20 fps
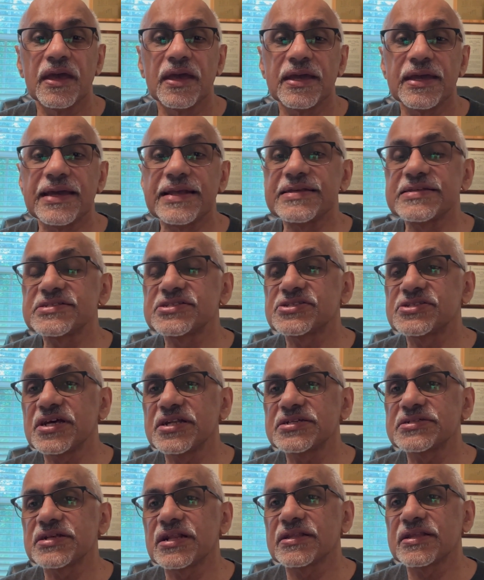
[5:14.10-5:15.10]
It is
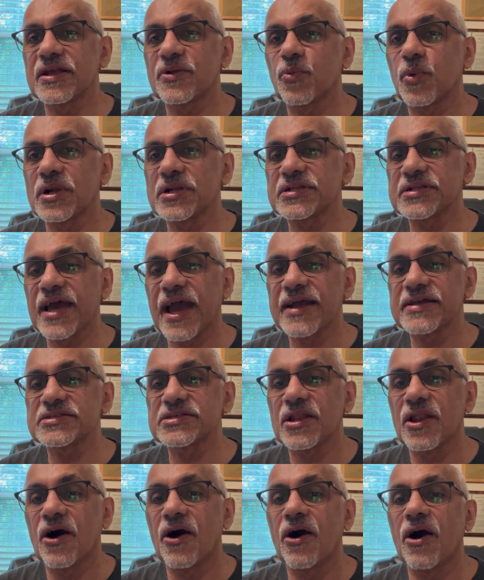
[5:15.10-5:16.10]
essential that one tags
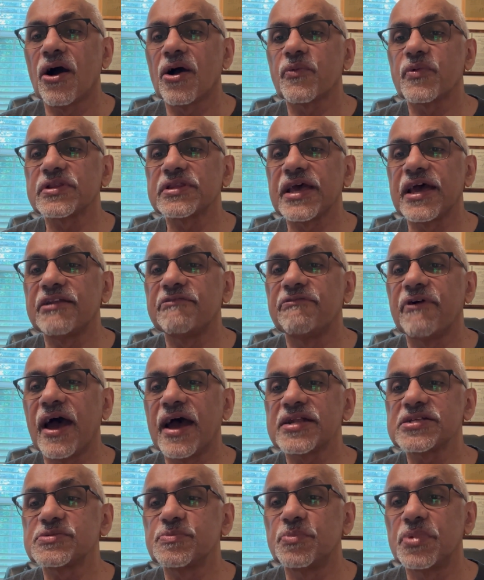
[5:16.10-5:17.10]
along with advanced